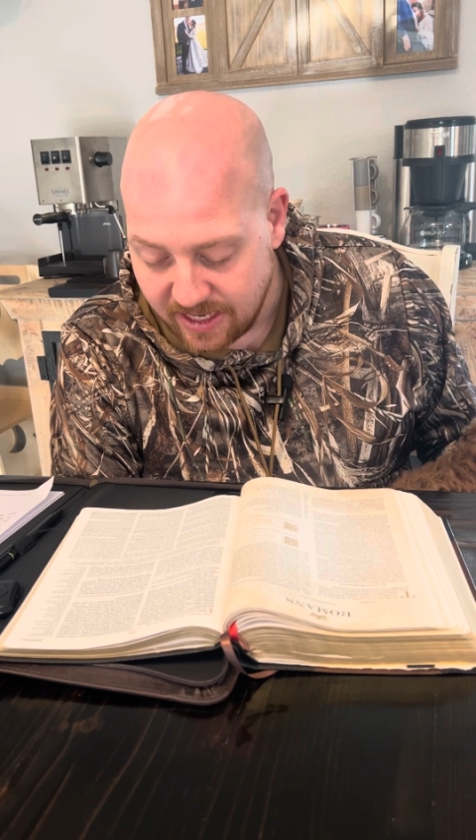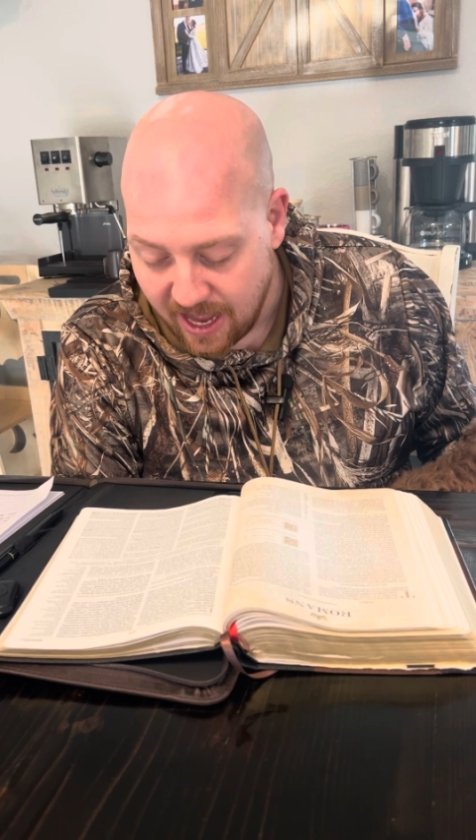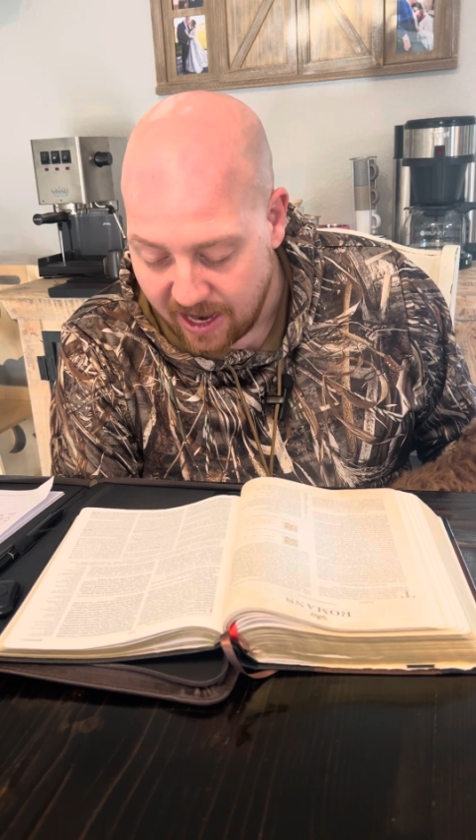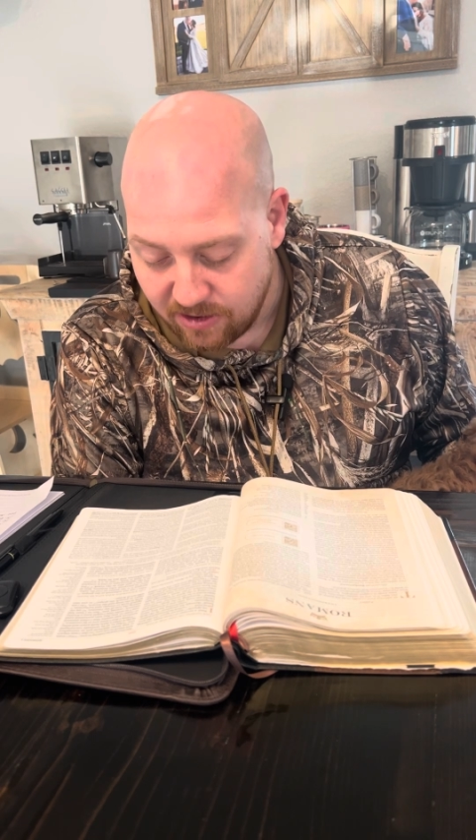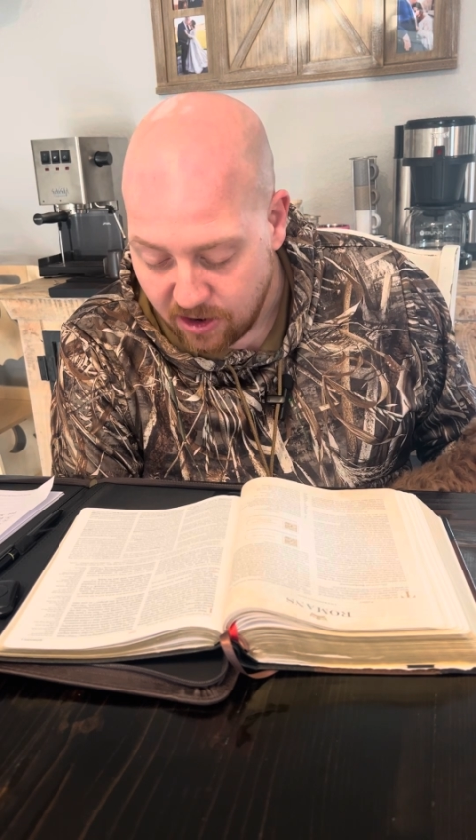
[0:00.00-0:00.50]

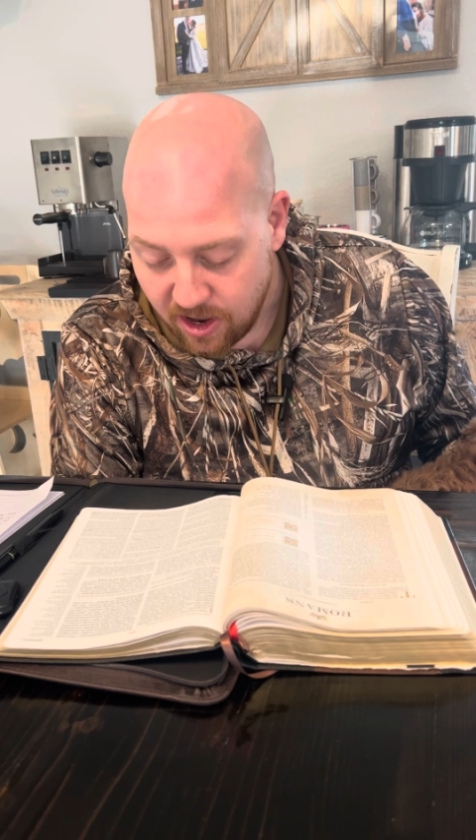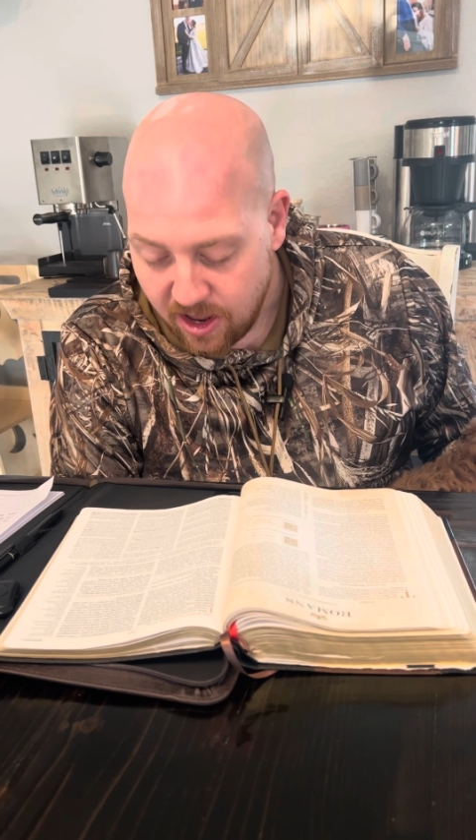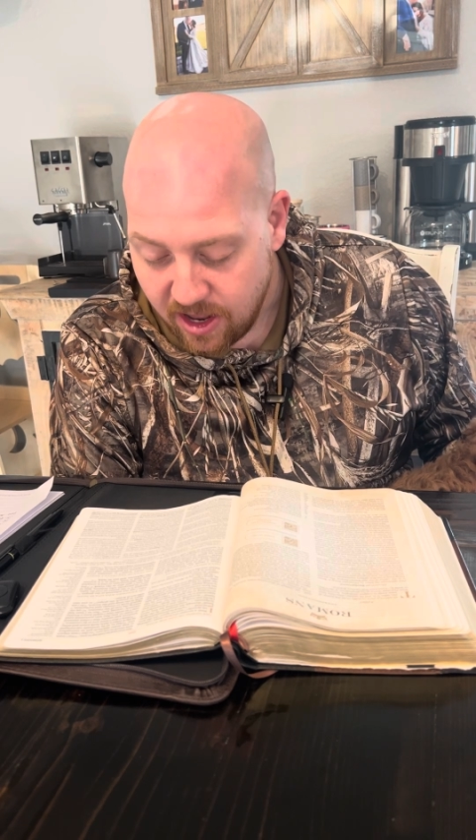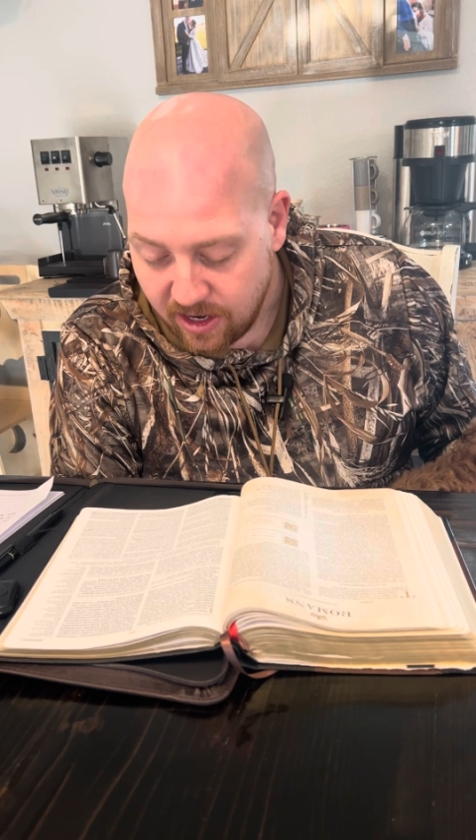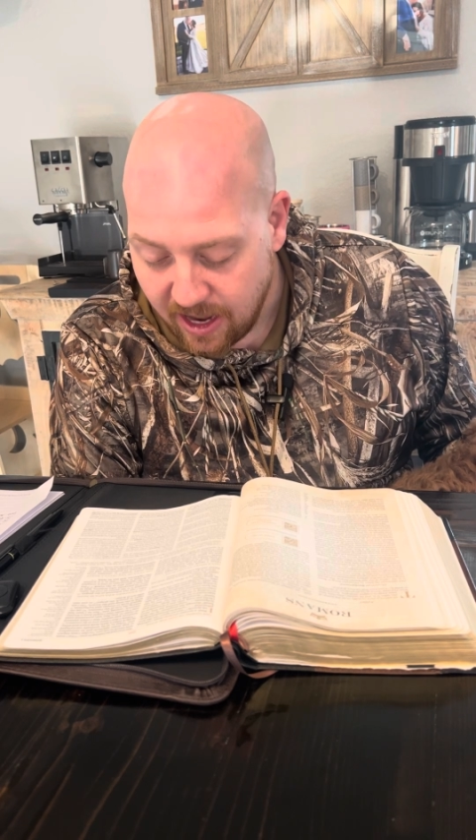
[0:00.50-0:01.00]

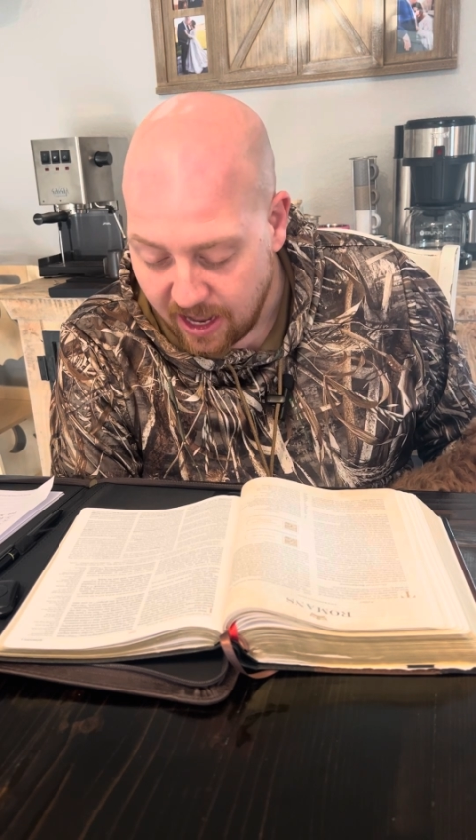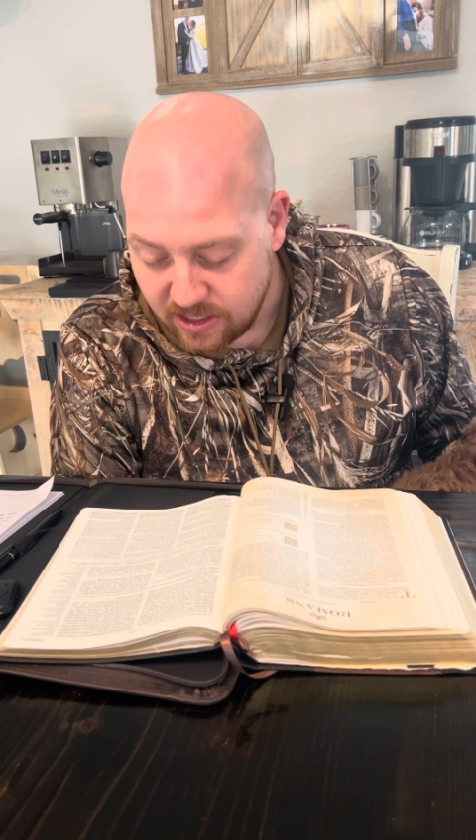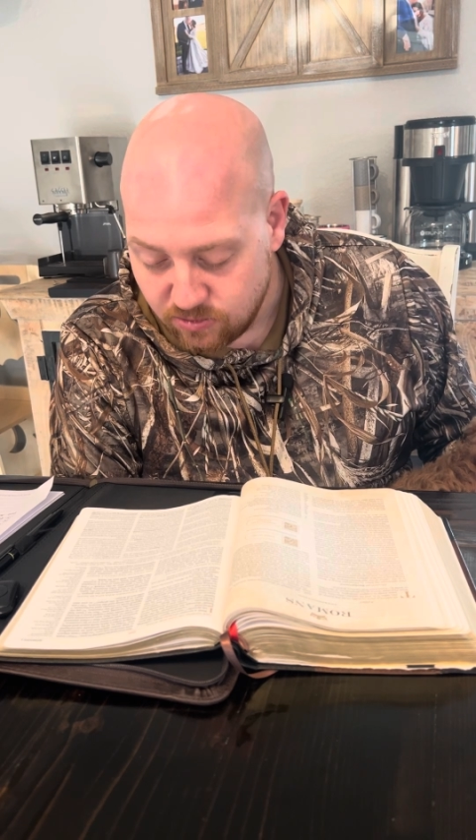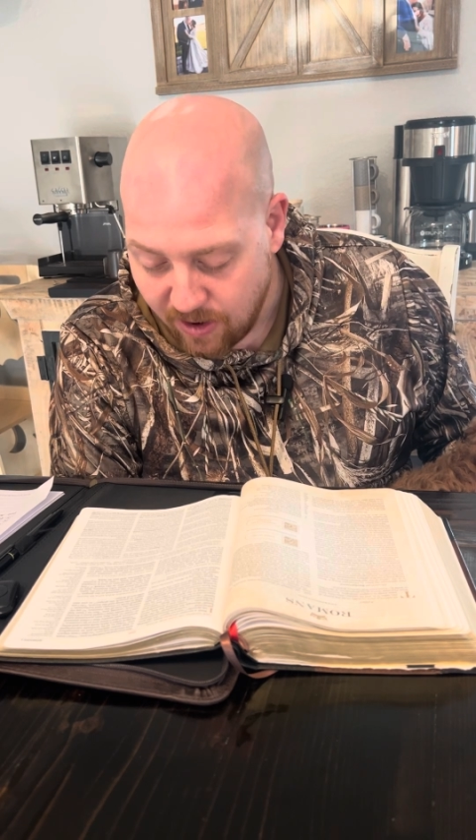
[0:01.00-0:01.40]
God's